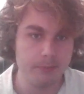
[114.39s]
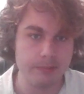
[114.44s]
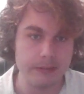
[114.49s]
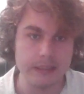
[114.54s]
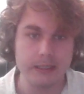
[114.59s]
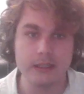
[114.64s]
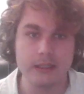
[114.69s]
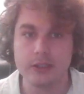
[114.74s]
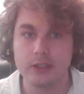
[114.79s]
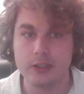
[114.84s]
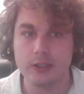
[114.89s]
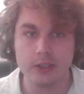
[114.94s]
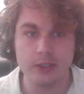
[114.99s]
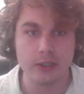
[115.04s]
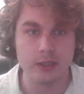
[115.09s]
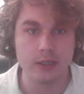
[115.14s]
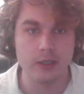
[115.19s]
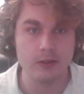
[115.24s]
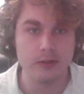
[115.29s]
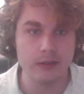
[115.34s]

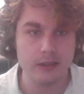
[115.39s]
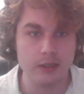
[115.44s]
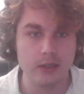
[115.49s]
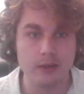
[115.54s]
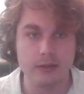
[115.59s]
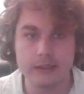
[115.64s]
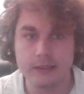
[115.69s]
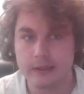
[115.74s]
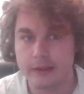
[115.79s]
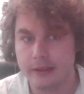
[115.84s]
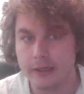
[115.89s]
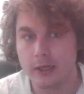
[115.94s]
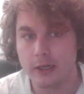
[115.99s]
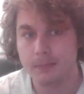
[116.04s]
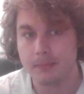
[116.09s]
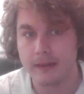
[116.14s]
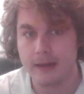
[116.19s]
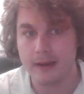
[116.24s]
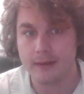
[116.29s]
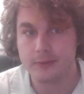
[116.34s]
going to
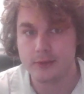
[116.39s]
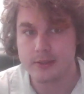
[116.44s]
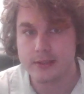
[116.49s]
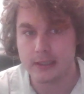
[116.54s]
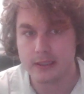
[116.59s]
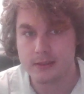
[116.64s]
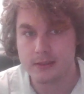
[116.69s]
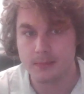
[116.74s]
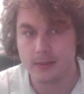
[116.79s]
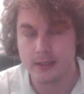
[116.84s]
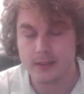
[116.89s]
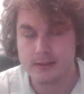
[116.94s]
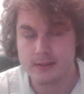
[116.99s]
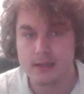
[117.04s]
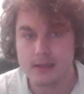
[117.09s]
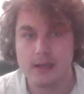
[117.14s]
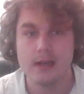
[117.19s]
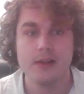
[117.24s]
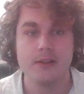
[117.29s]
therapy after 6 months